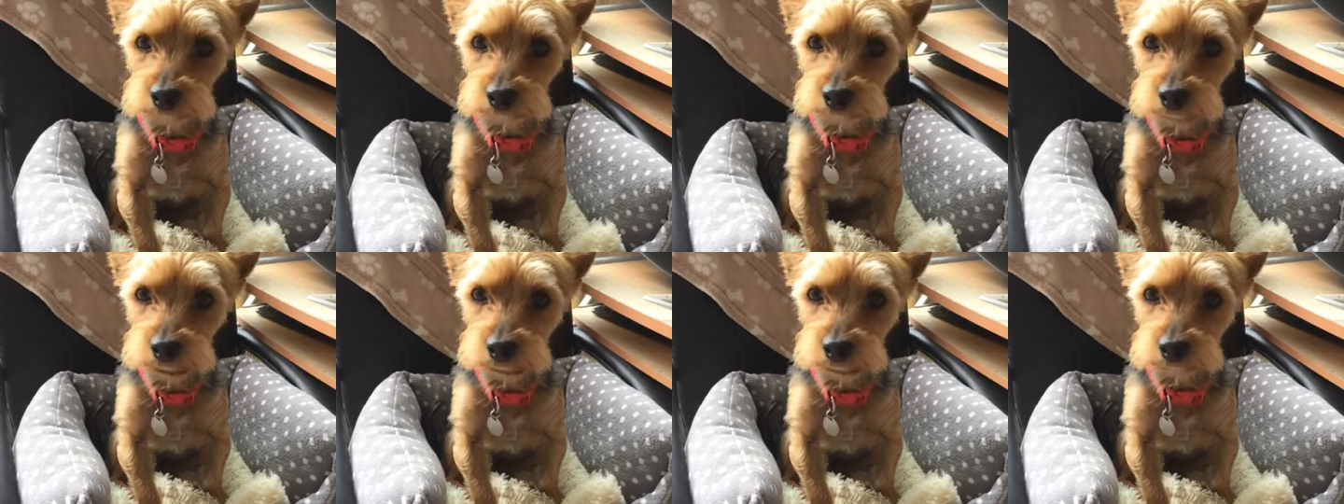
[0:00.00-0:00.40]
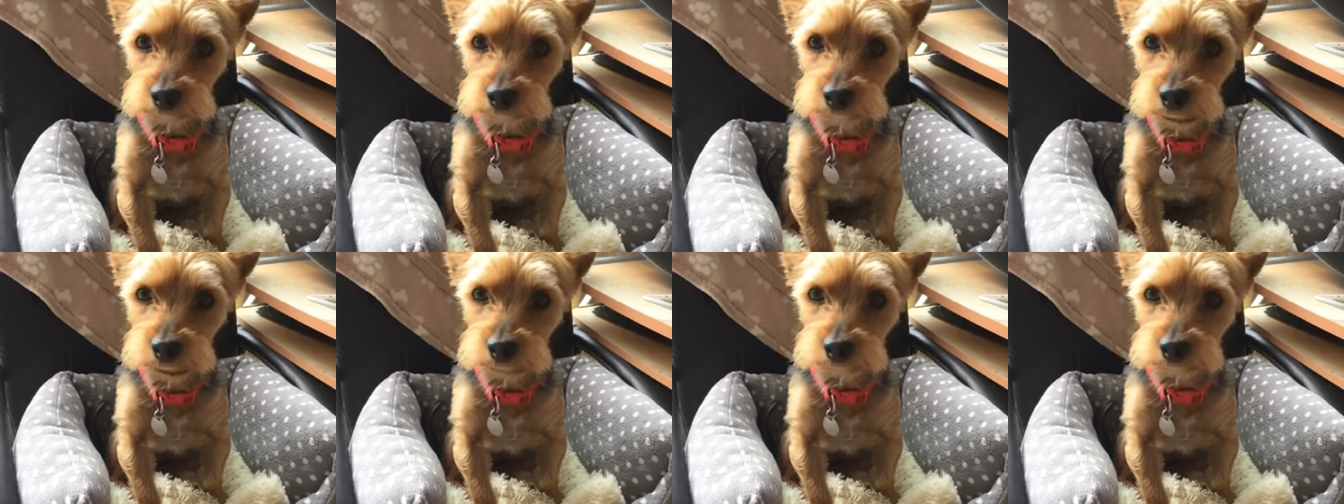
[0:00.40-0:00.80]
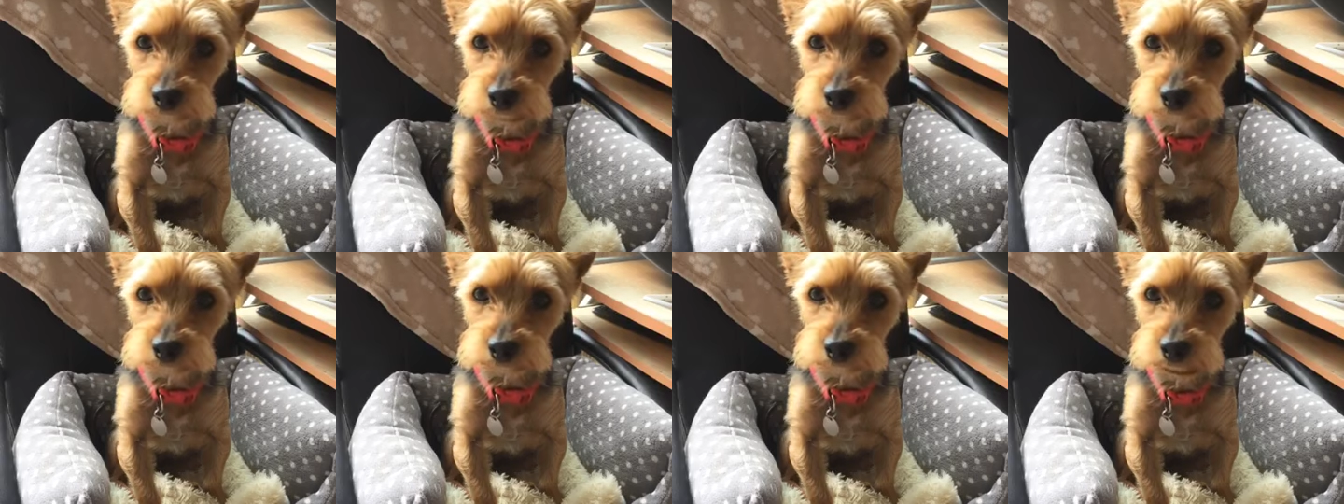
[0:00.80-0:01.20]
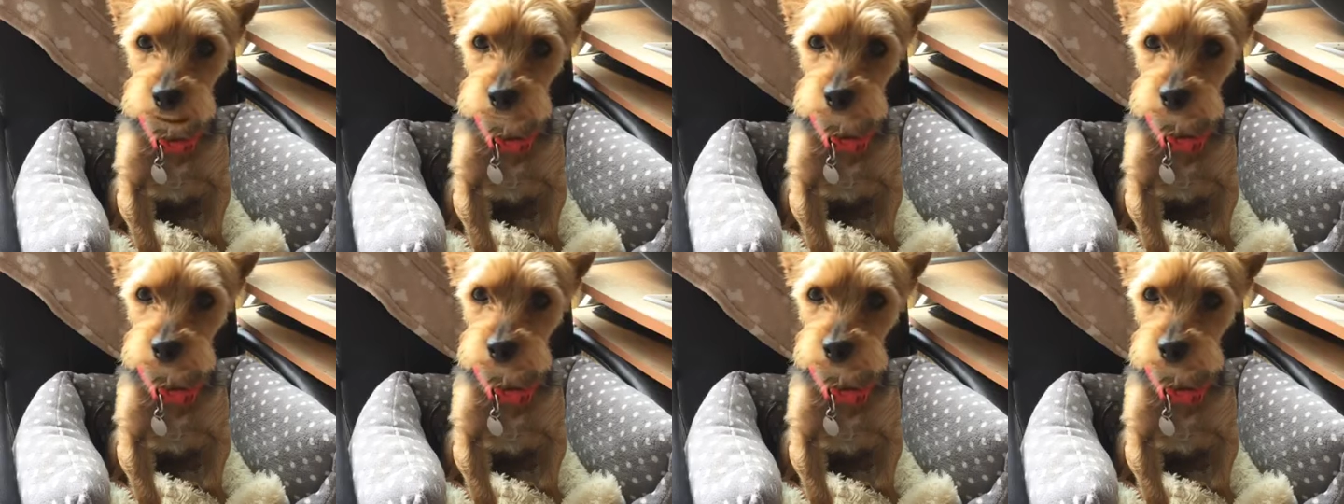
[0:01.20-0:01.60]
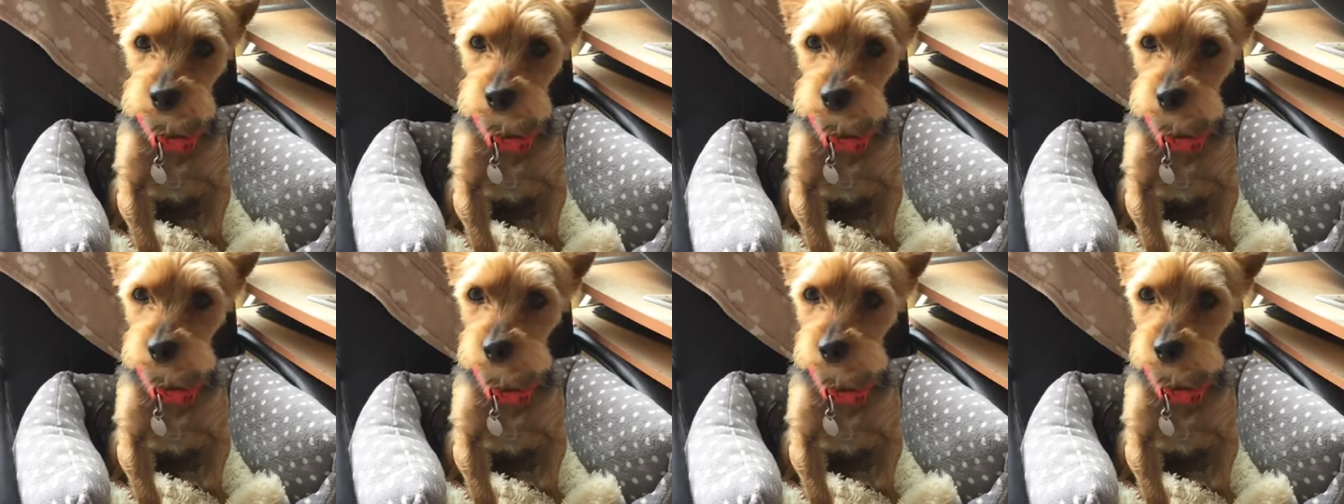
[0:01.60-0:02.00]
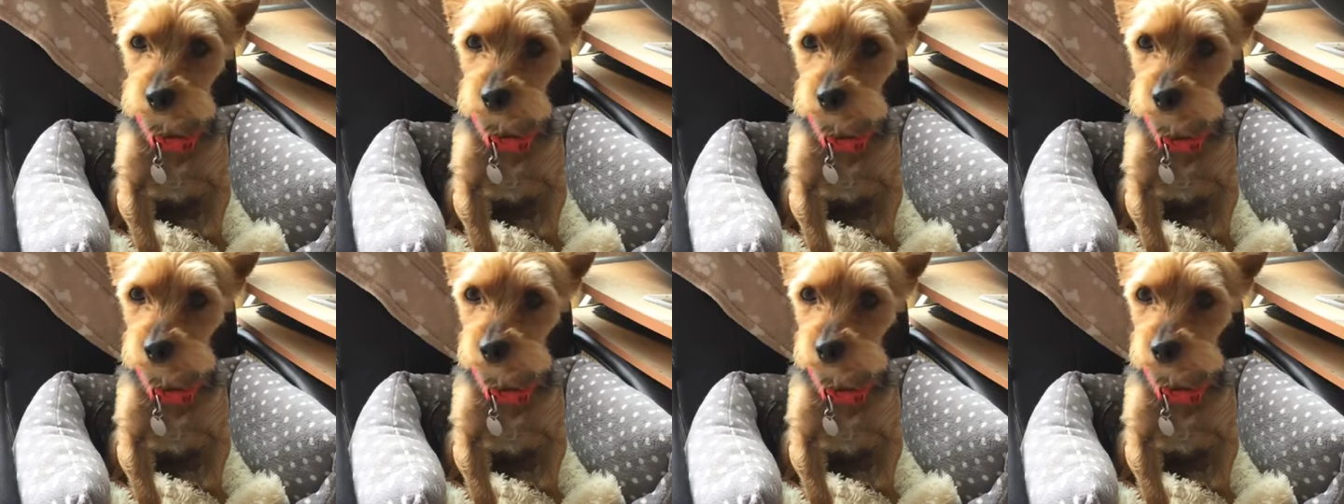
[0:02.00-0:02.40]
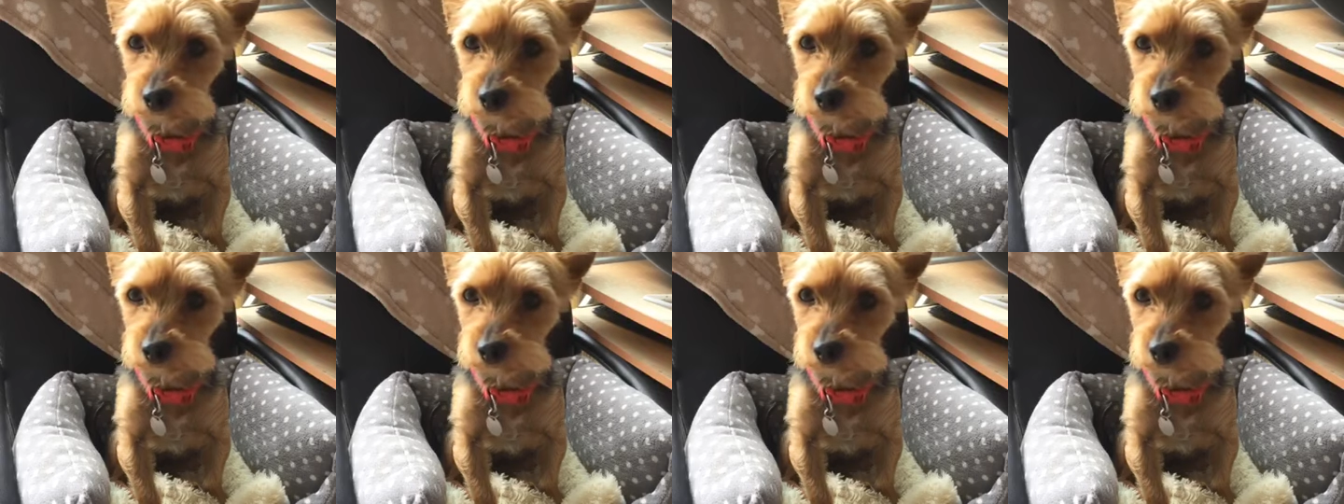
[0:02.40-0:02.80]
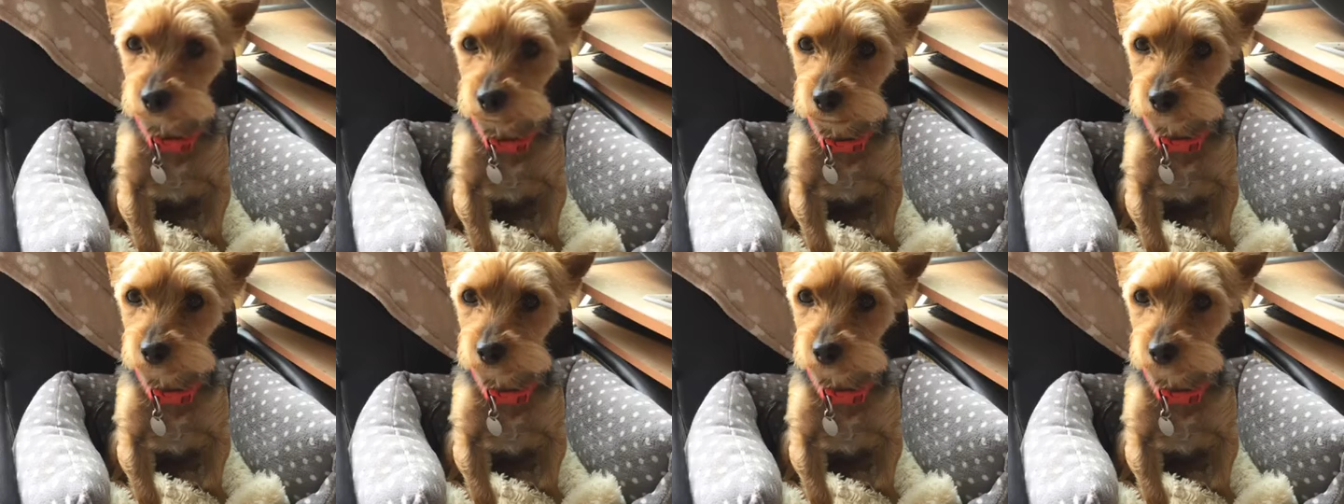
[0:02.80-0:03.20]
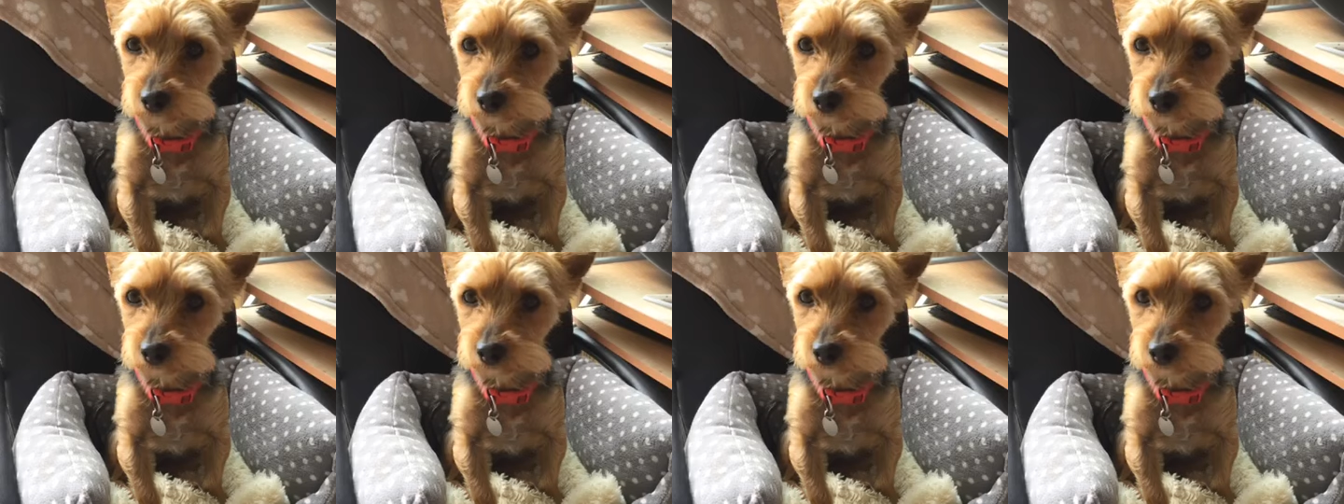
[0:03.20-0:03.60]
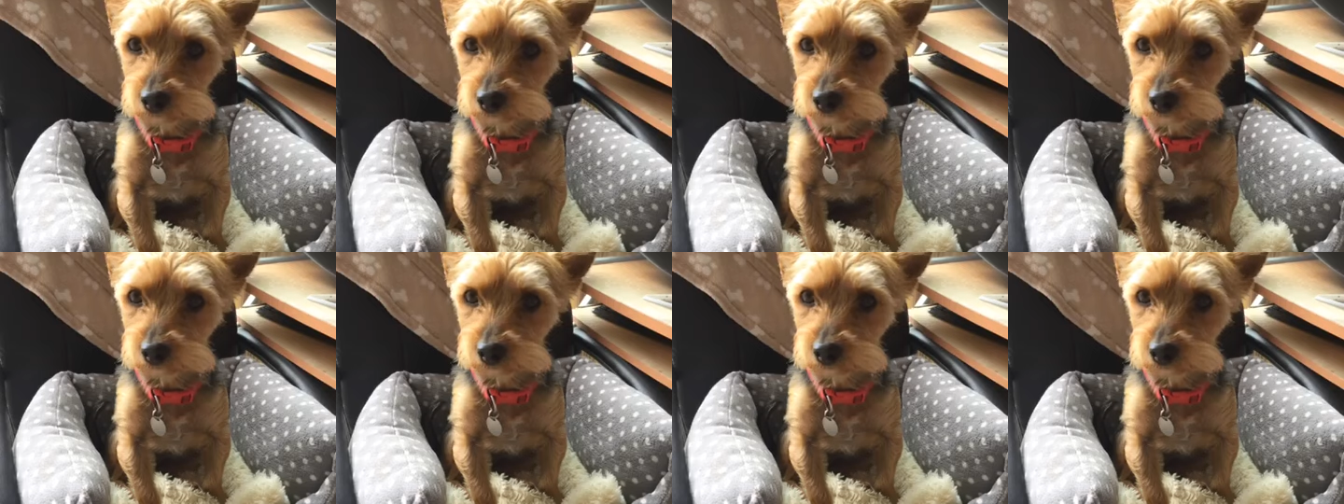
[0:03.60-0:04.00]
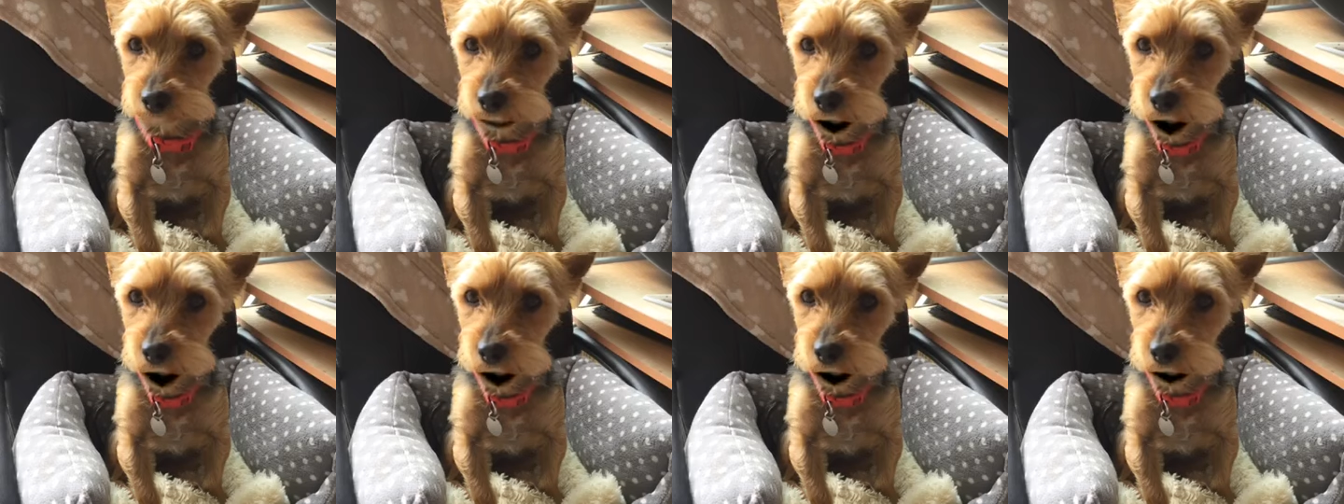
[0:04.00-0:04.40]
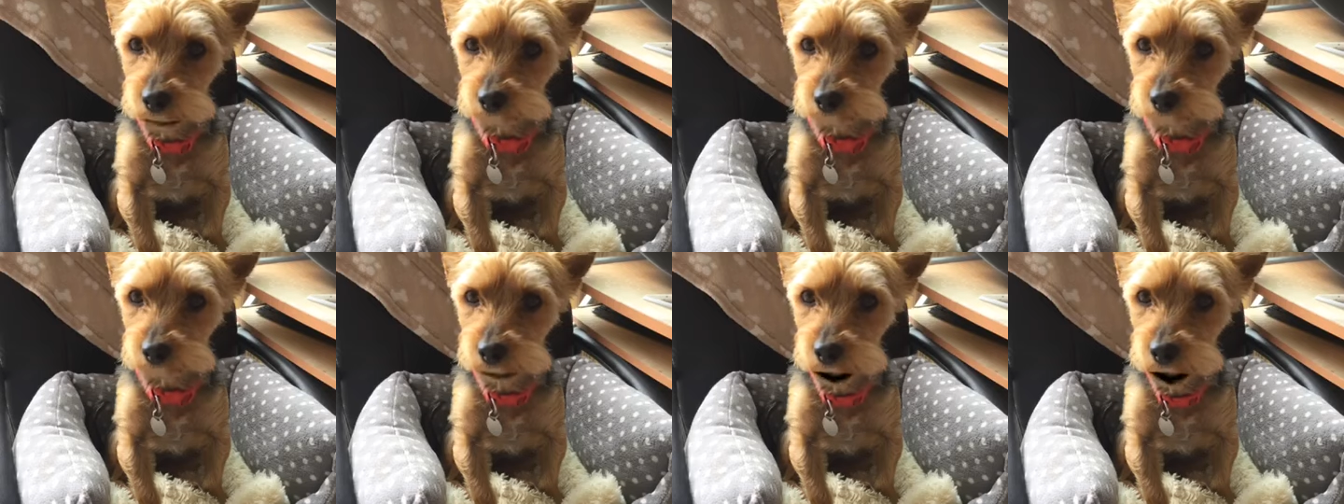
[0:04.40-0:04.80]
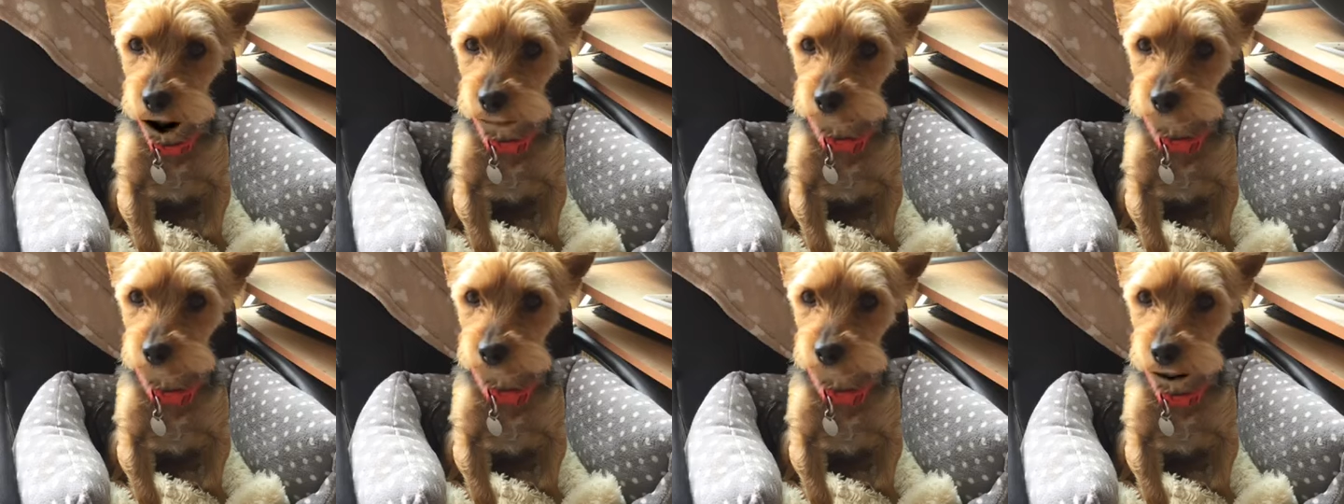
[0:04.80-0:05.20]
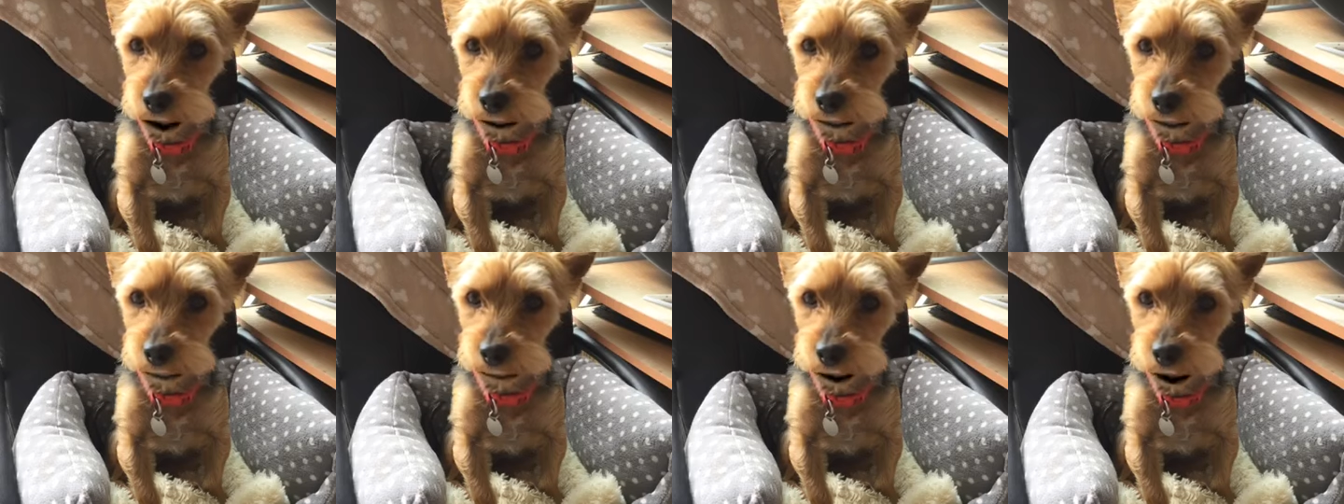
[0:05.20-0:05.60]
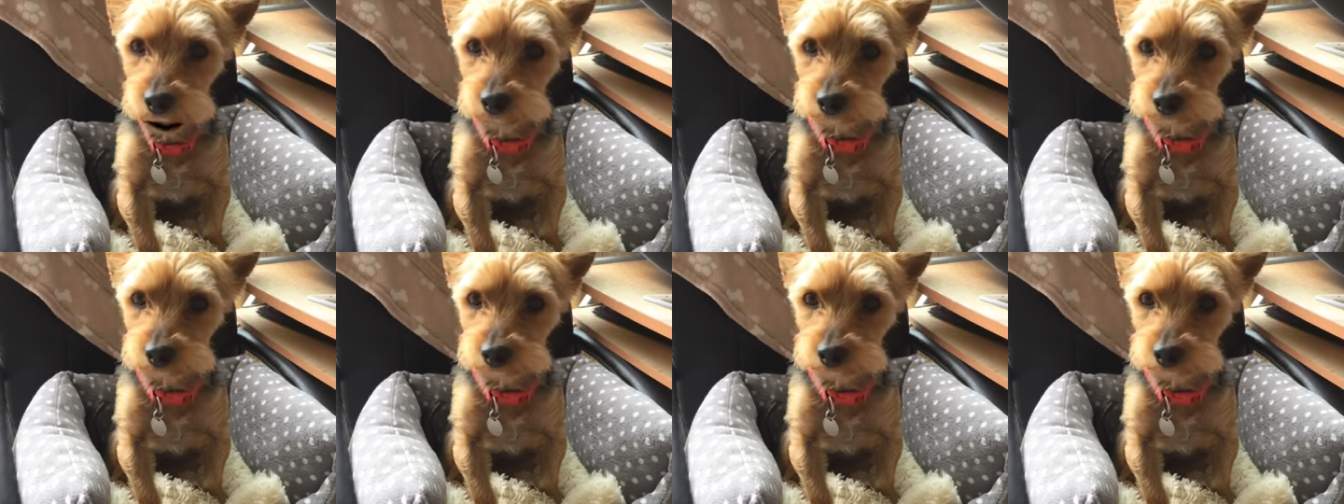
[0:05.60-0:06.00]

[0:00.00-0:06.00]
it runs down the back and gets me bits wet a little bit. Anyway, nice to see you all.